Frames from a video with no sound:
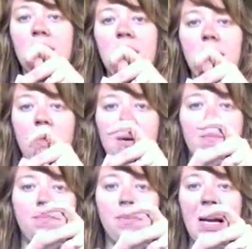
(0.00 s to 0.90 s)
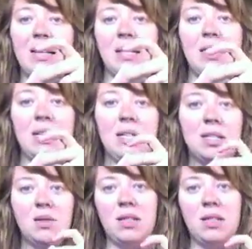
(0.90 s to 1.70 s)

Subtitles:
snip them as I needed,